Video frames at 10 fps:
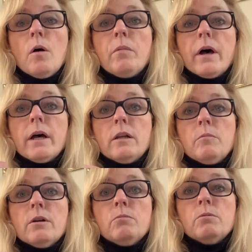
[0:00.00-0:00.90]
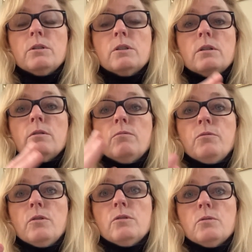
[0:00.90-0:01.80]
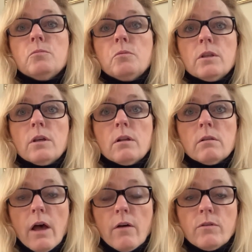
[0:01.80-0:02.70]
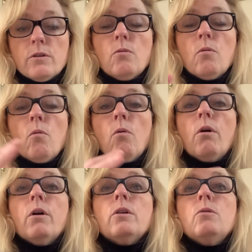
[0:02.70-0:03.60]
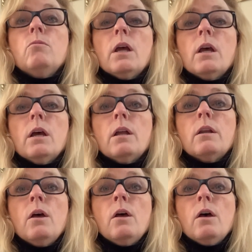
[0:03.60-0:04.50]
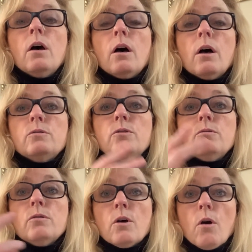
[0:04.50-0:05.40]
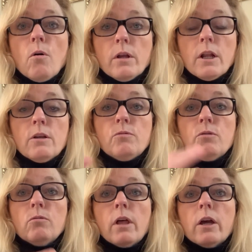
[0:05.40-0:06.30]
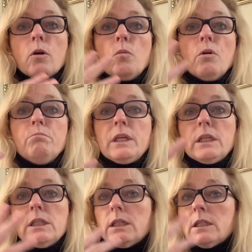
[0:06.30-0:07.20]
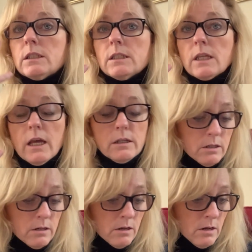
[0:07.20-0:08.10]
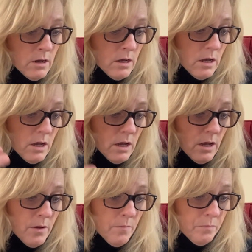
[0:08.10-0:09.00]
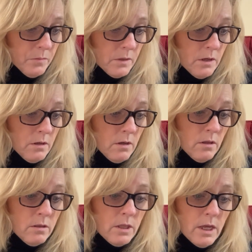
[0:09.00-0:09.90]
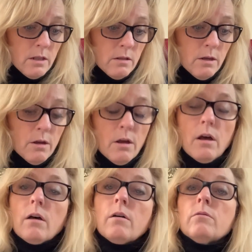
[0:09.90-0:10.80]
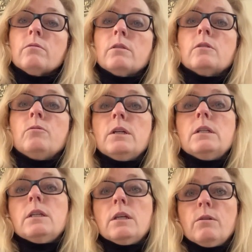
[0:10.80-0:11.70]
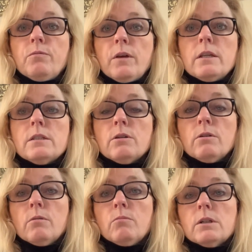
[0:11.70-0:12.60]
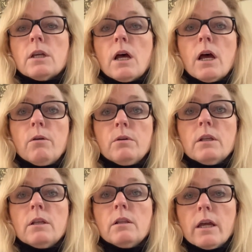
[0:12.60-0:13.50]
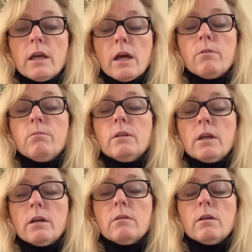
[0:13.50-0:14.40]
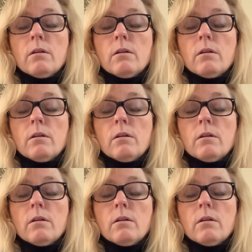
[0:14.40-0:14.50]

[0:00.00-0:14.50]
body butter, which is infused with the lavender, or you can uh, do the coconut if you like a more beachy scent. Um, then the uh, the green tea face serum, which I really like. I really